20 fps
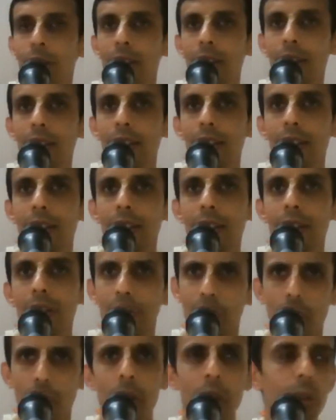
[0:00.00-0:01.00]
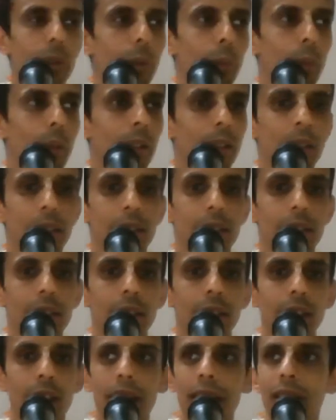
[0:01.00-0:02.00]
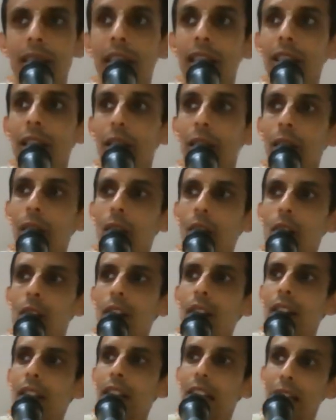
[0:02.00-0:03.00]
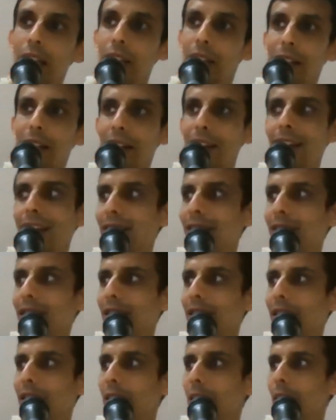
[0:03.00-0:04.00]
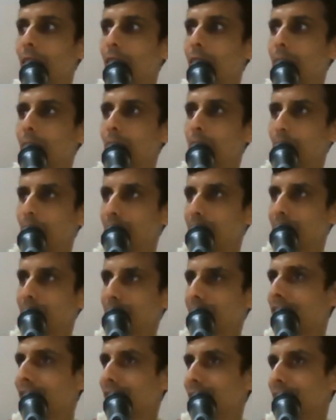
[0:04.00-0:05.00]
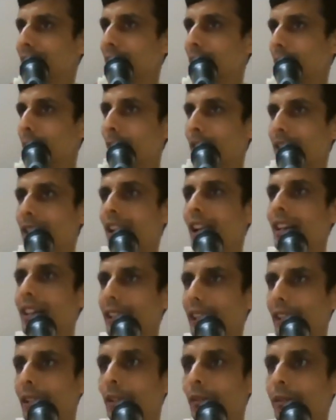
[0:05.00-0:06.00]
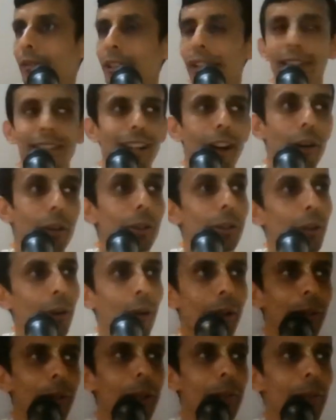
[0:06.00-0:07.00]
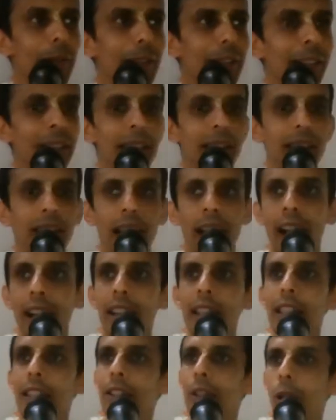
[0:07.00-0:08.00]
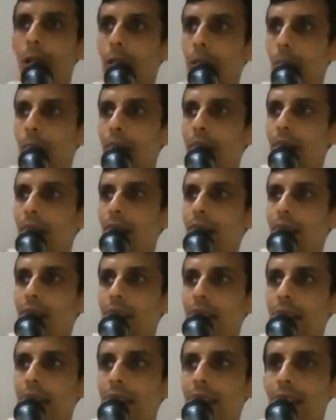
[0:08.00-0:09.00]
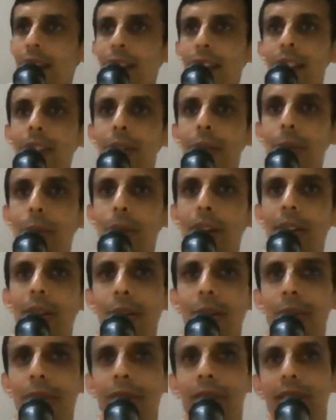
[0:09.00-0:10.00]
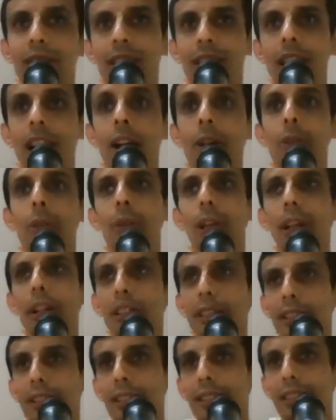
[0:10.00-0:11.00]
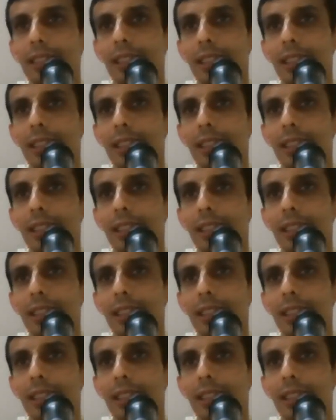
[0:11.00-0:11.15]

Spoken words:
Okay? Strong should be. Like that, Lord Krishna's personal bodyguard kind of thing. How strong will be? And he is not only that, he is student of Arjuna.